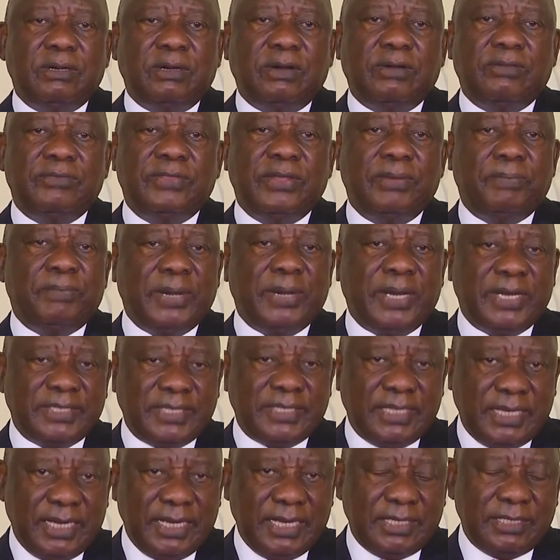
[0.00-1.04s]
of the
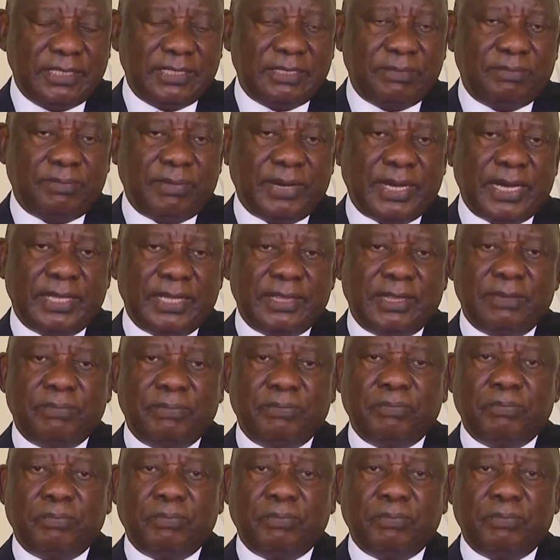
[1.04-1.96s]
president by the